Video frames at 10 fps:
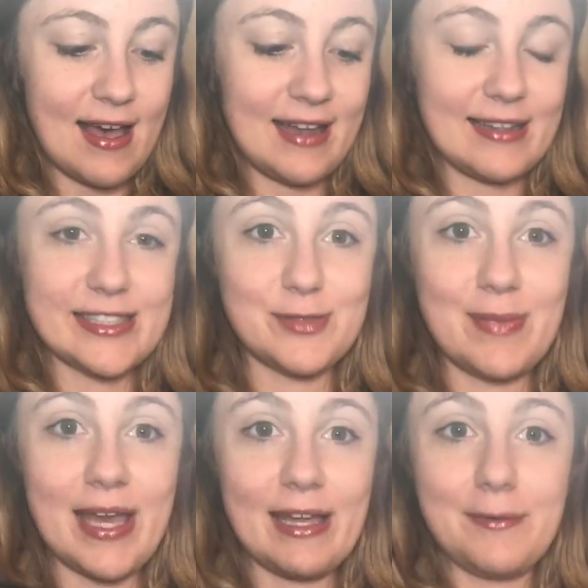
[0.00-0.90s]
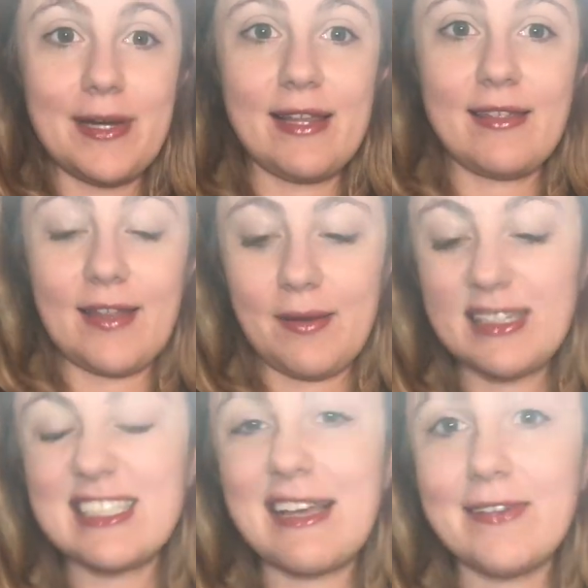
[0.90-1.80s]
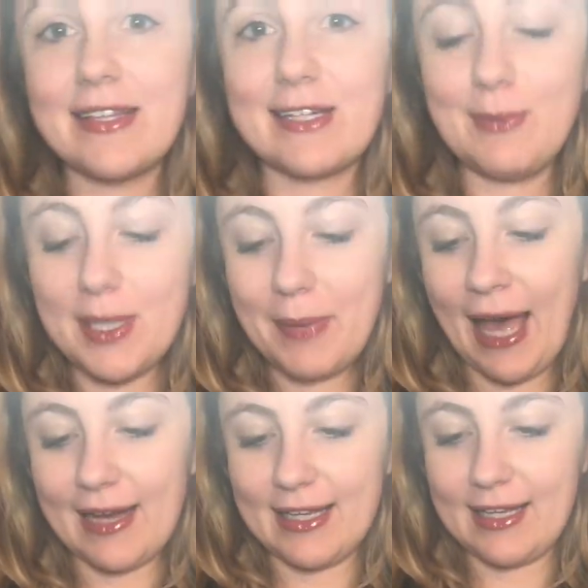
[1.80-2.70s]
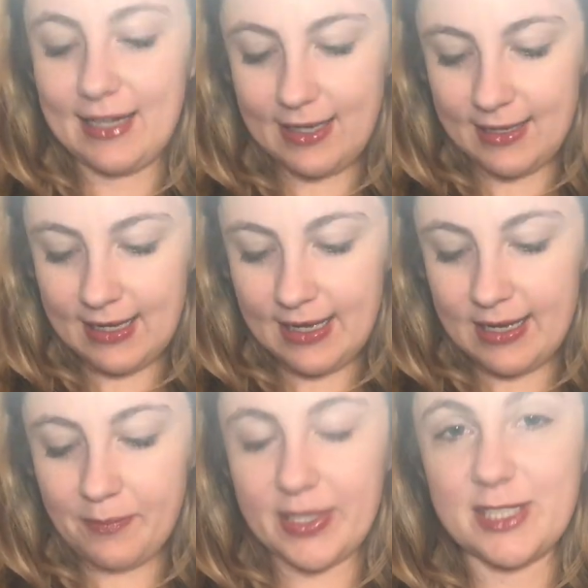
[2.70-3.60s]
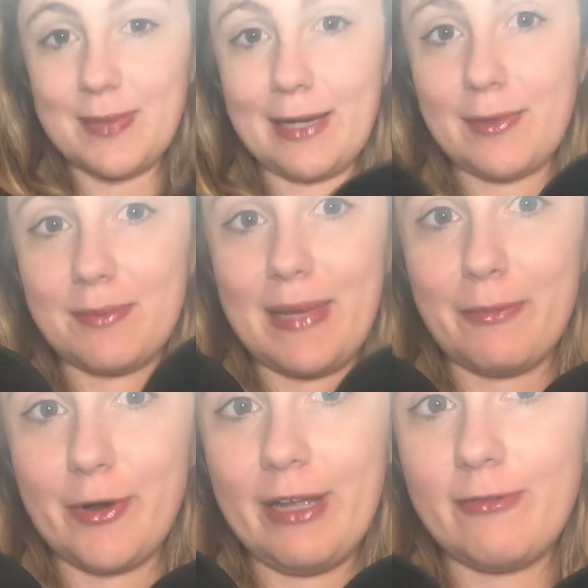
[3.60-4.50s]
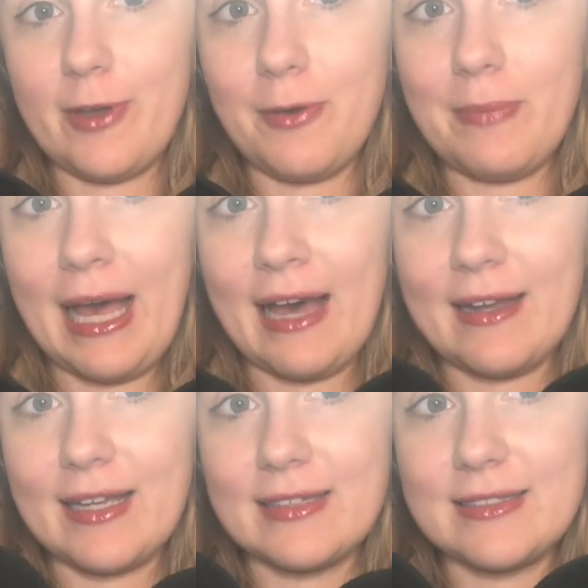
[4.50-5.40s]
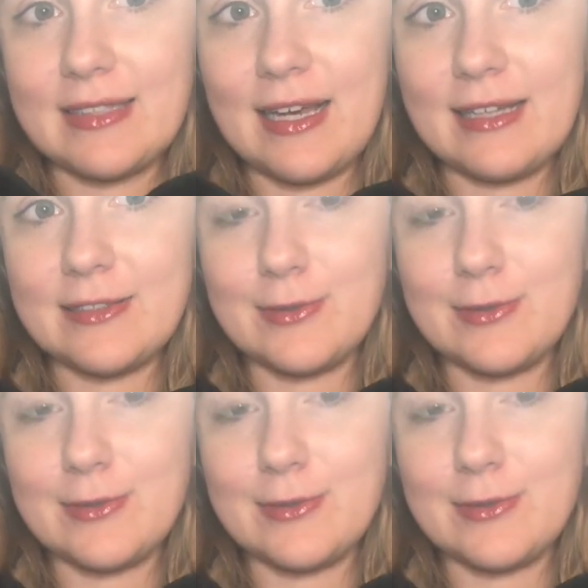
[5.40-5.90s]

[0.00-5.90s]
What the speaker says: And it's made with, it does have a little bit of padding in it, but it's made with memory foam padding inside.